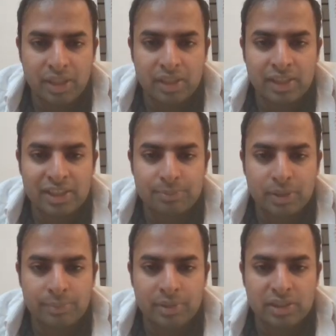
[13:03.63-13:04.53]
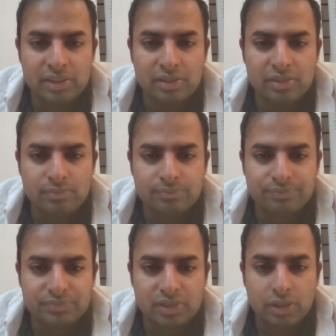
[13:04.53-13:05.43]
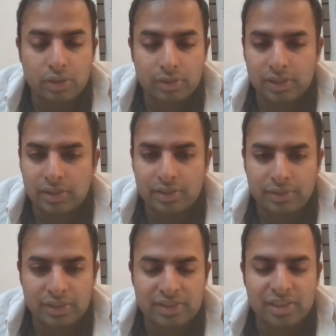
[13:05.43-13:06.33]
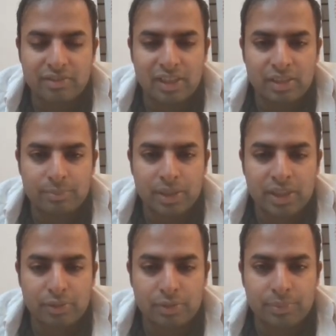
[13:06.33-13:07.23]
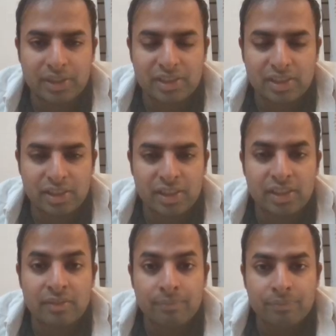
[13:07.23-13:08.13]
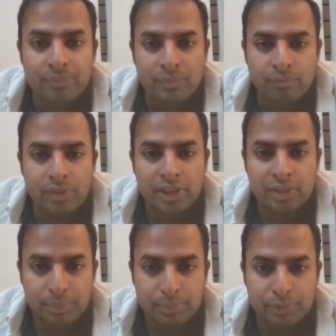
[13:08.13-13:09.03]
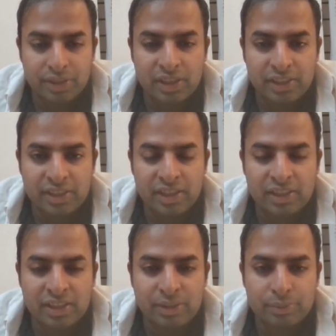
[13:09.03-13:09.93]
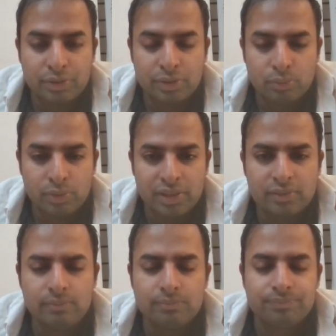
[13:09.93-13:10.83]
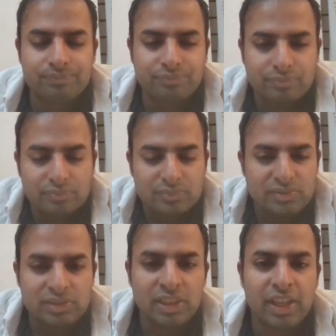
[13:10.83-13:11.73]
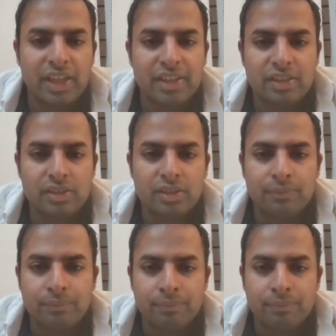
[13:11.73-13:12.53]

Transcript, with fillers: being the next Prime Minister on Instagram, and they were basically really promoting the idea that he was going to win, and